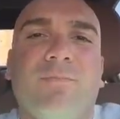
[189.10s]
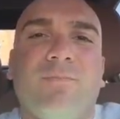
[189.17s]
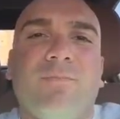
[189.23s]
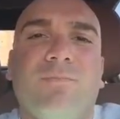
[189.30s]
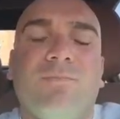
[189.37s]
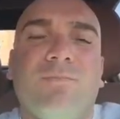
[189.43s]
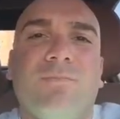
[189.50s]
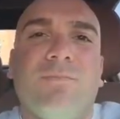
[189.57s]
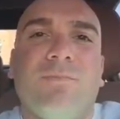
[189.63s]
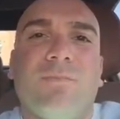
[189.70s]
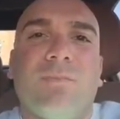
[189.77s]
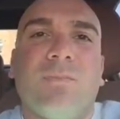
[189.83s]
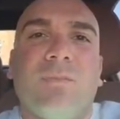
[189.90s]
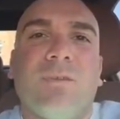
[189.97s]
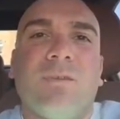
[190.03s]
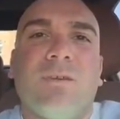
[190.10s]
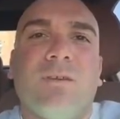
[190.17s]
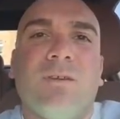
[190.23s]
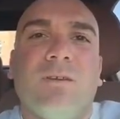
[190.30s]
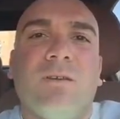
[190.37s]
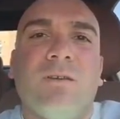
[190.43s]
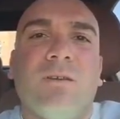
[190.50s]

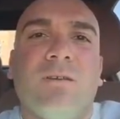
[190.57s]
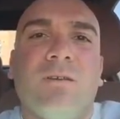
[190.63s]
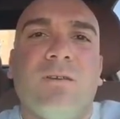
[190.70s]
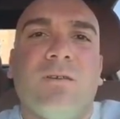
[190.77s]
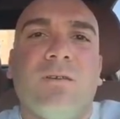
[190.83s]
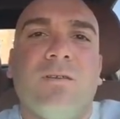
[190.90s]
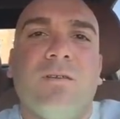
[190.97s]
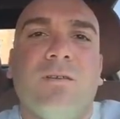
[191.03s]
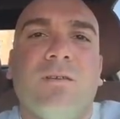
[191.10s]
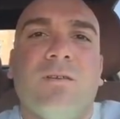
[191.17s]
(silence)